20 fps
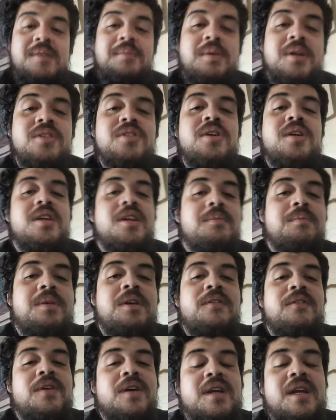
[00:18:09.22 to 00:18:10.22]
I'm not trying to be
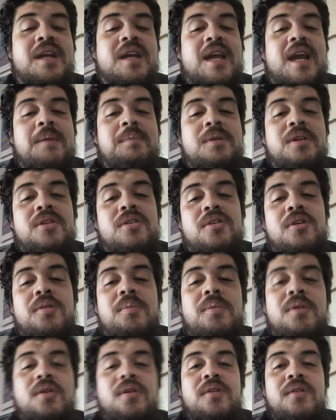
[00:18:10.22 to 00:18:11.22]
fucking Captain
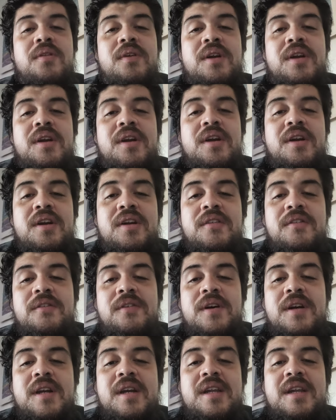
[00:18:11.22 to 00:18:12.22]
Sober over here and
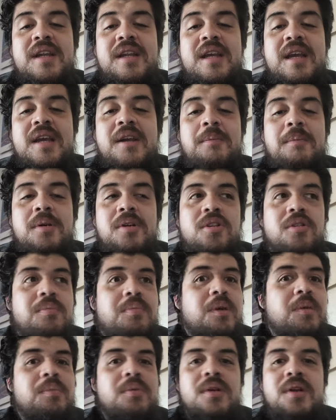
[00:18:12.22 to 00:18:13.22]
fucking get a bunch of
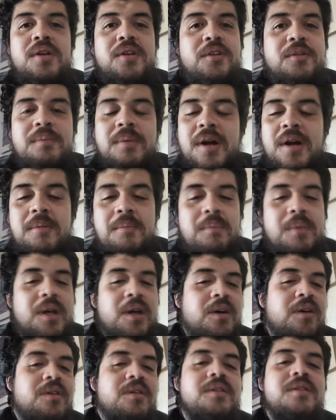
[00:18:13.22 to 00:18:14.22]
people under my
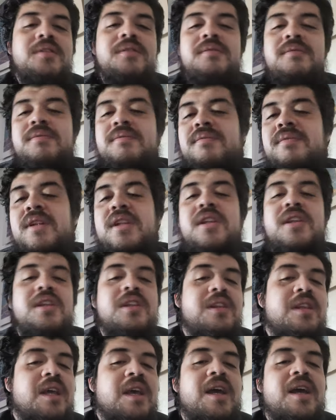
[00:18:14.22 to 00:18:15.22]
belt and this
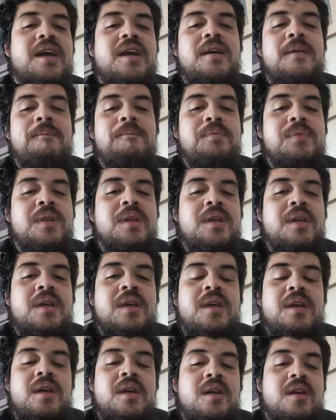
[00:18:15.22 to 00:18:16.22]
and that.
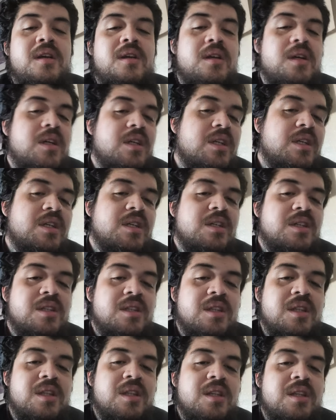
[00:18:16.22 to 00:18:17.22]

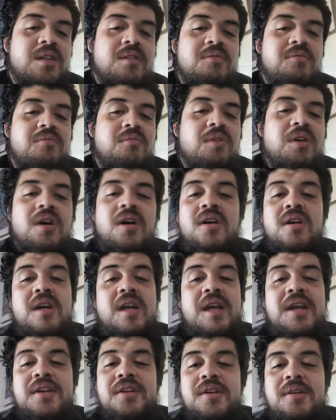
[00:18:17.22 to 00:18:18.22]
Cause we all
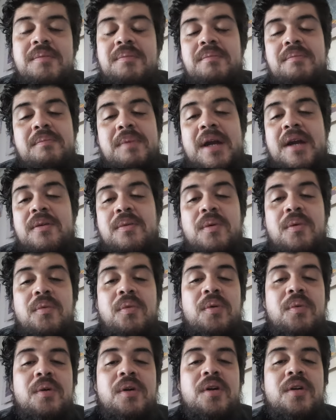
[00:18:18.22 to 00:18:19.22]
could end up back where
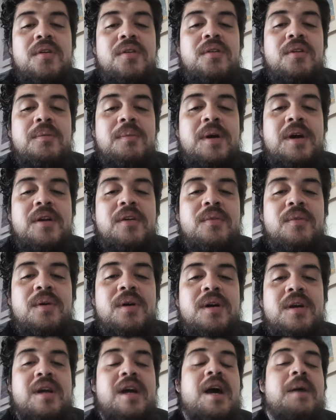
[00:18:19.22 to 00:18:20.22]
we were no matter
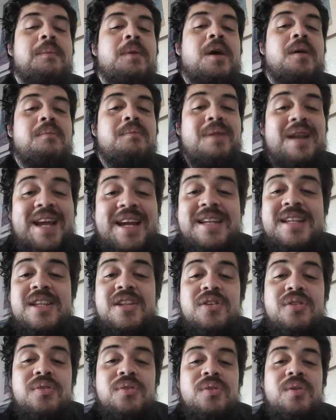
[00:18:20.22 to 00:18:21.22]
what. I'm not
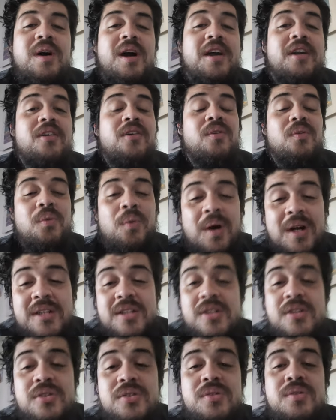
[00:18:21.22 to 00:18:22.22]
planning to. I don't
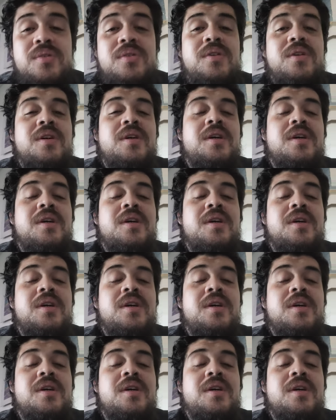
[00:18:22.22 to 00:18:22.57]
want to.